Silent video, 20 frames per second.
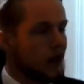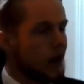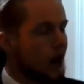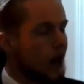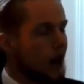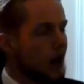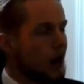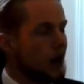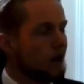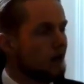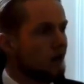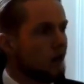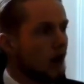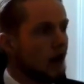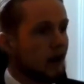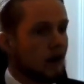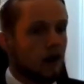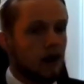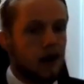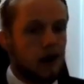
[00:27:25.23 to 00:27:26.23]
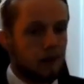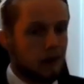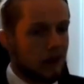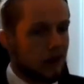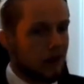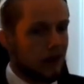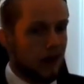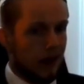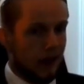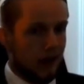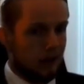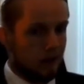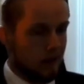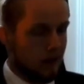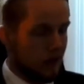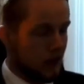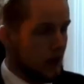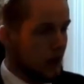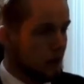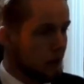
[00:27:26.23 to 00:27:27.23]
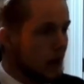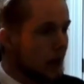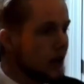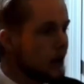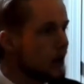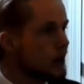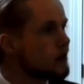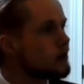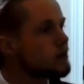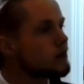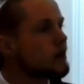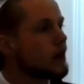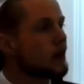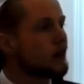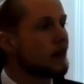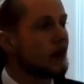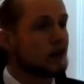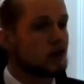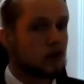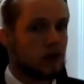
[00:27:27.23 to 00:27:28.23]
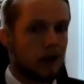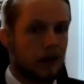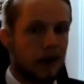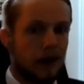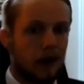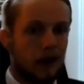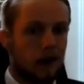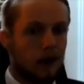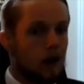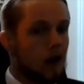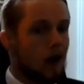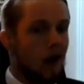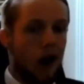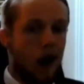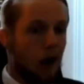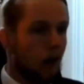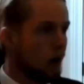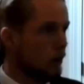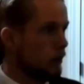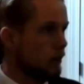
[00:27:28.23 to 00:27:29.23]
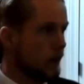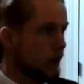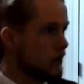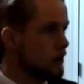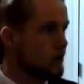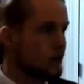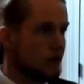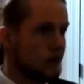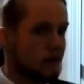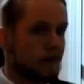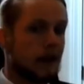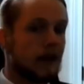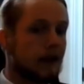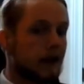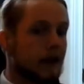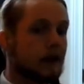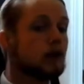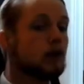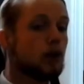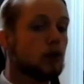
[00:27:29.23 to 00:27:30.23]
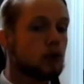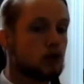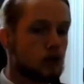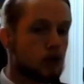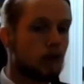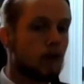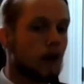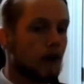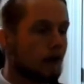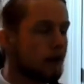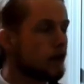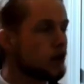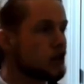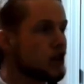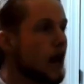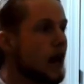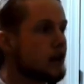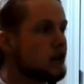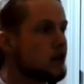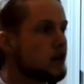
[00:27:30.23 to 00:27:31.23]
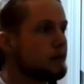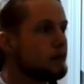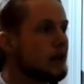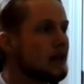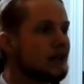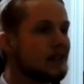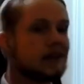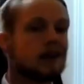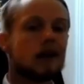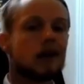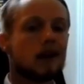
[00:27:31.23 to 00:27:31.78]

a common theme is that you'll hear, oh, this fella, he used to work for ChatGPT.